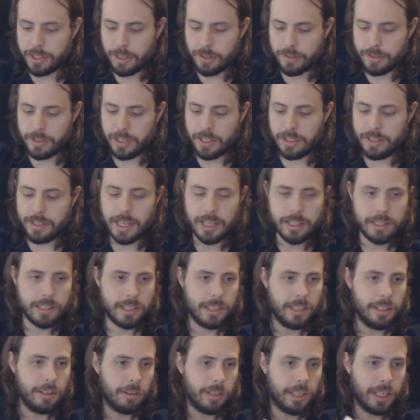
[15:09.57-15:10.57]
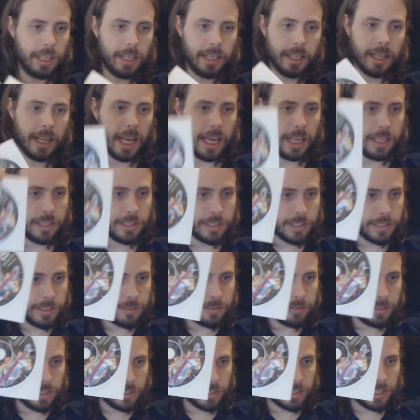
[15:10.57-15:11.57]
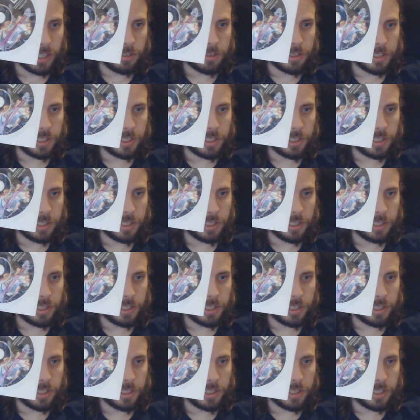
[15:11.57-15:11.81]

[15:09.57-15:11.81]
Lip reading: here's the disc. You don't get a case, just get a